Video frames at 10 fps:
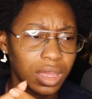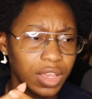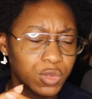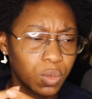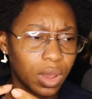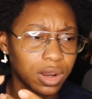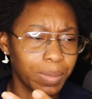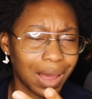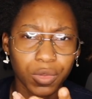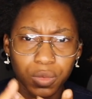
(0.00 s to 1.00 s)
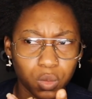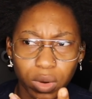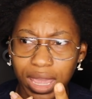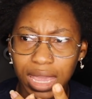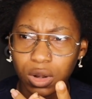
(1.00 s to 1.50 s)
his one about
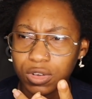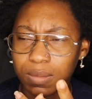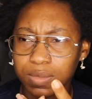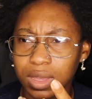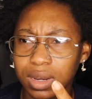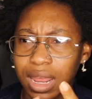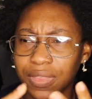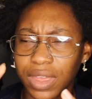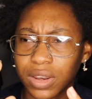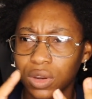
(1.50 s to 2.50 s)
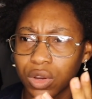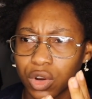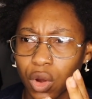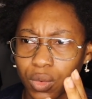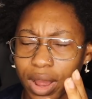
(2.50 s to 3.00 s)
rain or something, and then
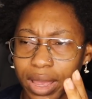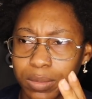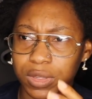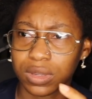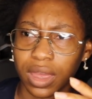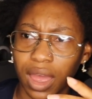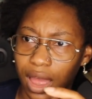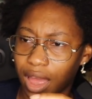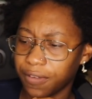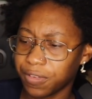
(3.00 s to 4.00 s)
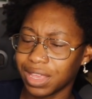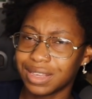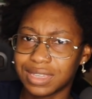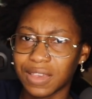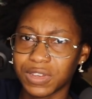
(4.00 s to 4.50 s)
No Rhymes. I feel
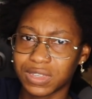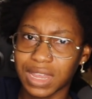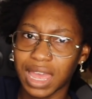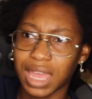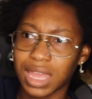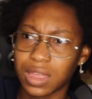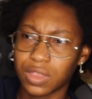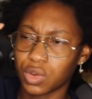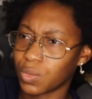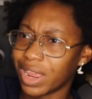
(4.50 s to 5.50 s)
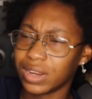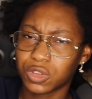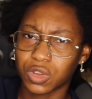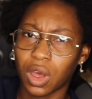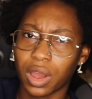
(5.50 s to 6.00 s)
like Safe to Say, The Rain
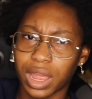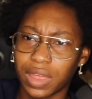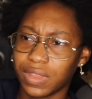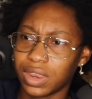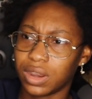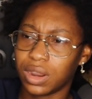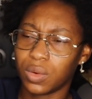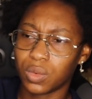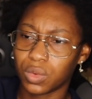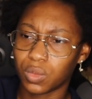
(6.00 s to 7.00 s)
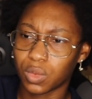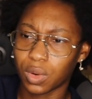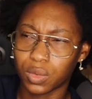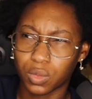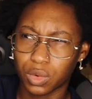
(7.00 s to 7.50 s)
Song, and then
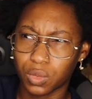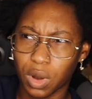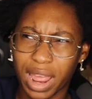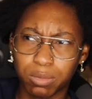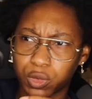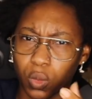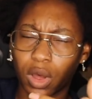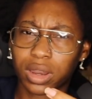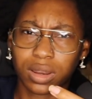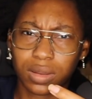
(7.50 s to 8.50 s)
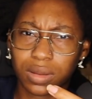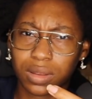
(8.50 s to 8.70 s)
Rhymes one.